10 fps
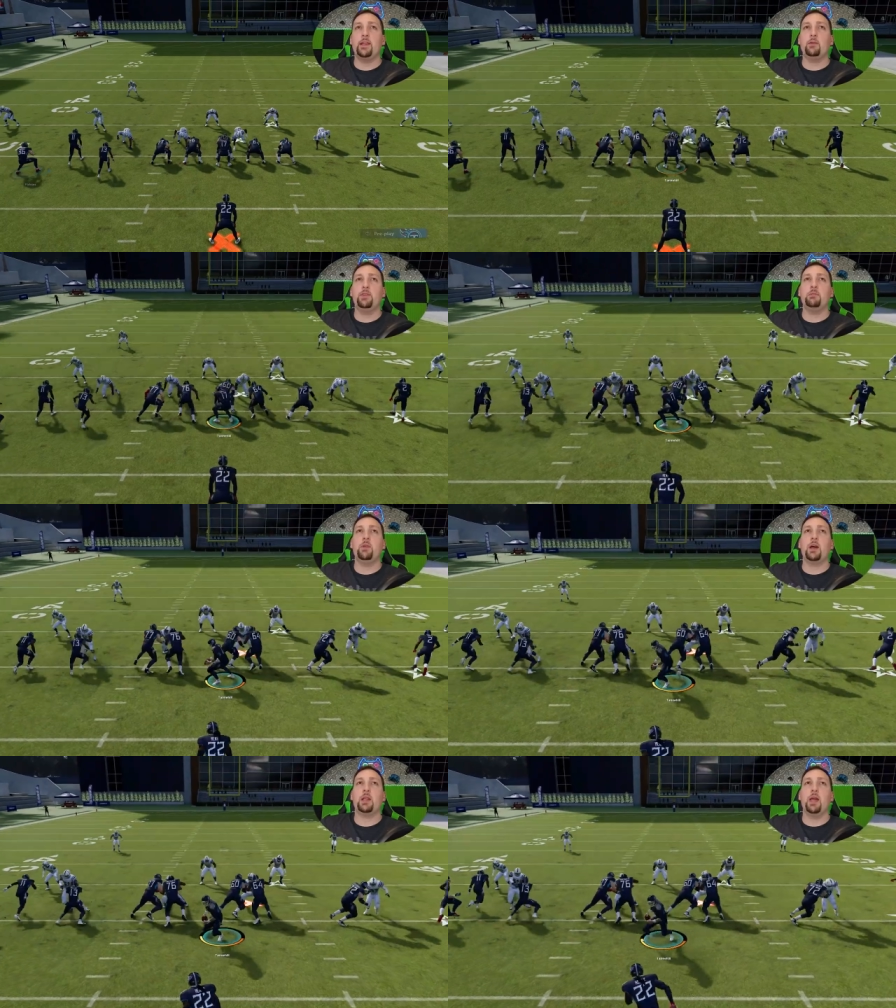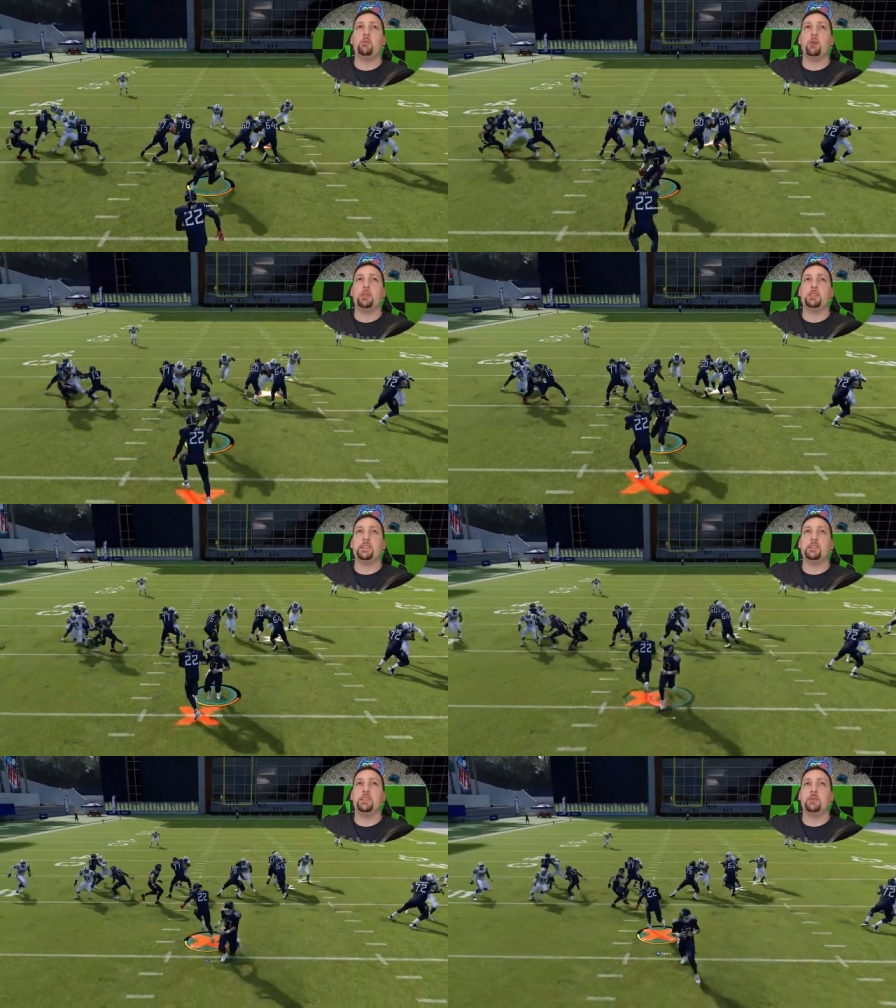that double team block a lot more
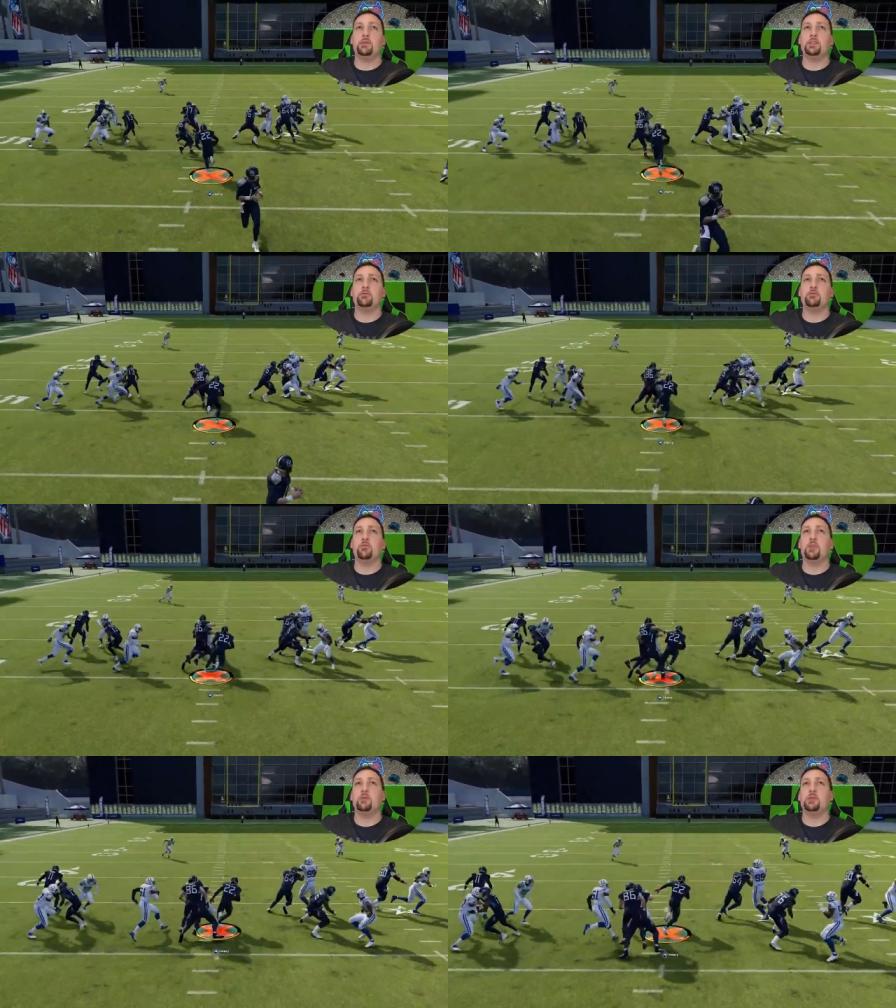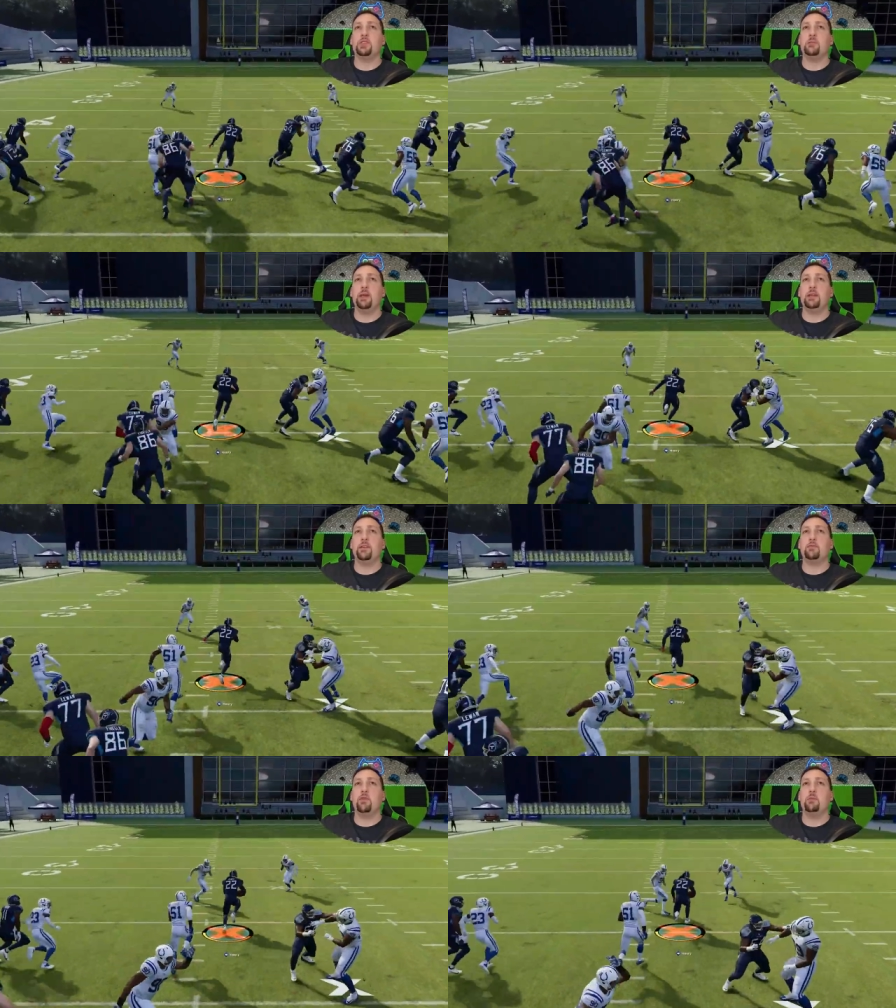consistently, which is really what's going to make
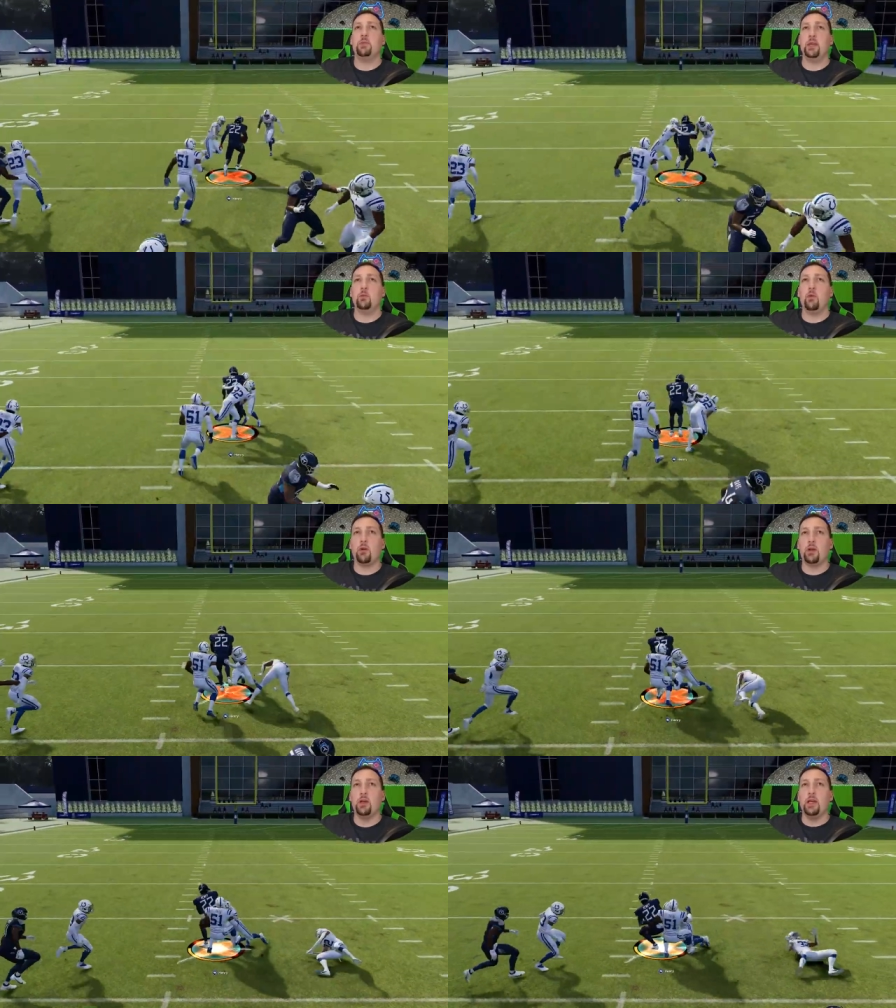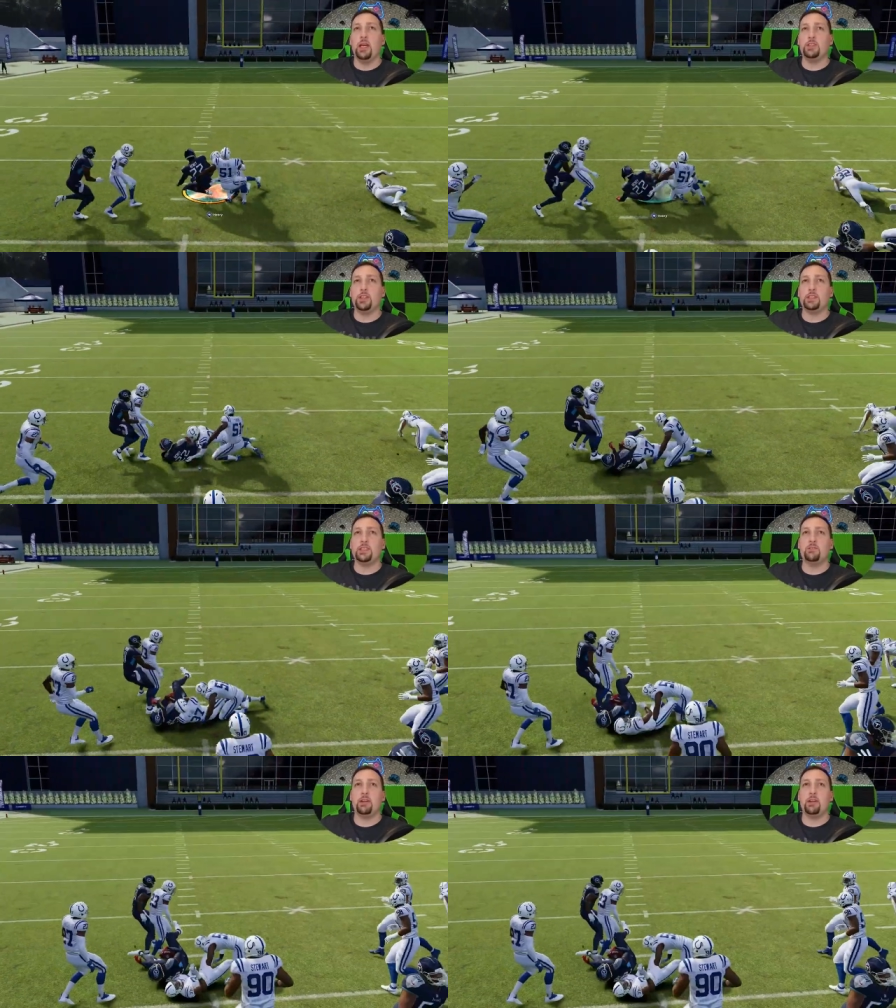this run play work. As you can see